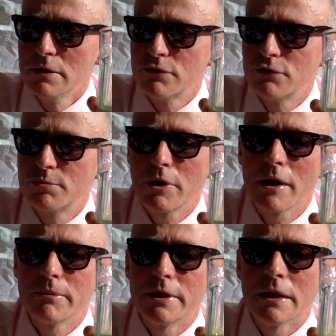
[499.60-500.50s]
This is
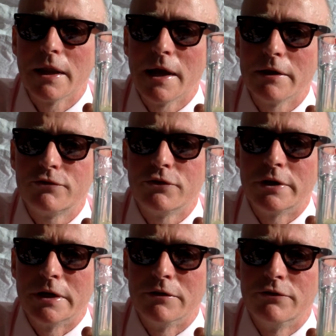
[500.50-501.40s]
probably the last
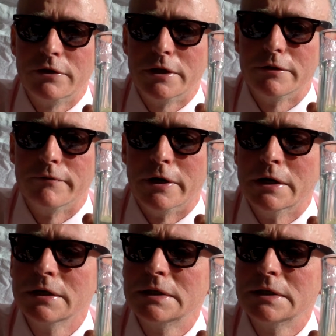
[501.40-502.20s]
you're going to see of her.